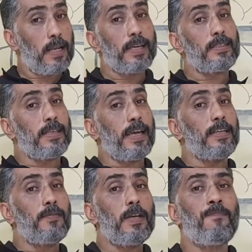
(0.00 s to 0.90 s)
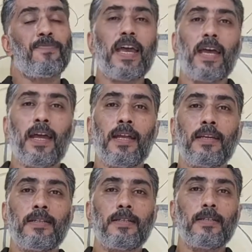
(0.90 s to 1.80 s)
like the ADV,
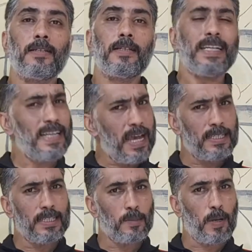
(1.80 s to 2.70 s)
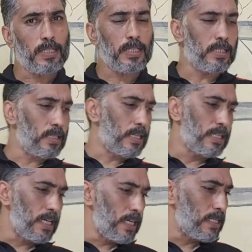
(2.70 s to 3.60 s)
and it has its pluses. It
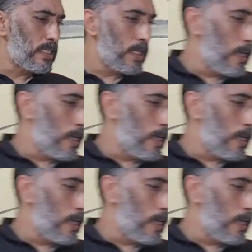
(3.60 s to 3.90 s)
is,